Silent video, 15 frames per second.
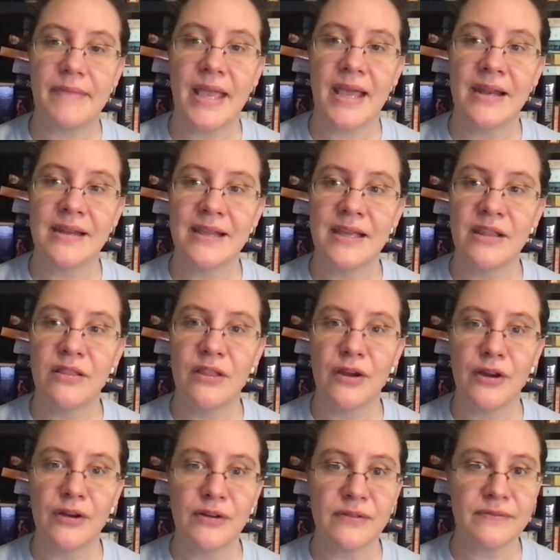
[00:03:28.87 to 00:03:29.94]
And in
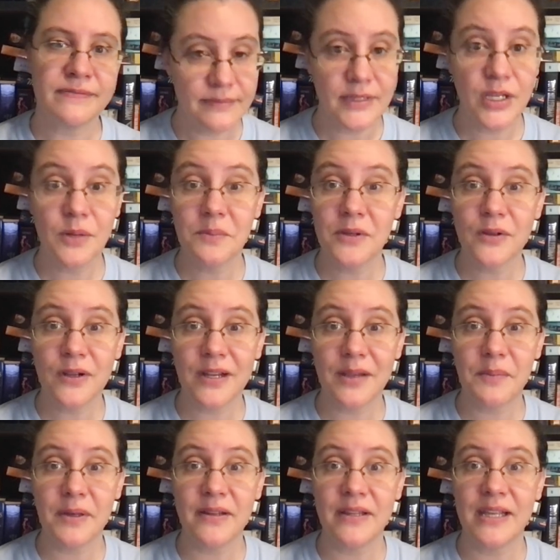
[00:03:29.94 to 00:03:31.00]
their community
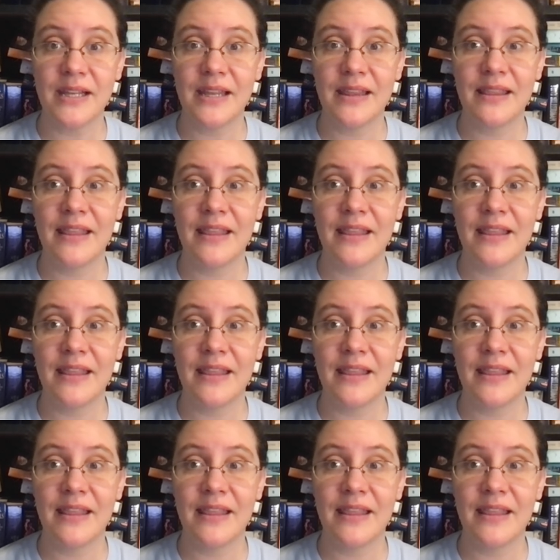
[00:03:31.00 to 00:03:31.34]
building,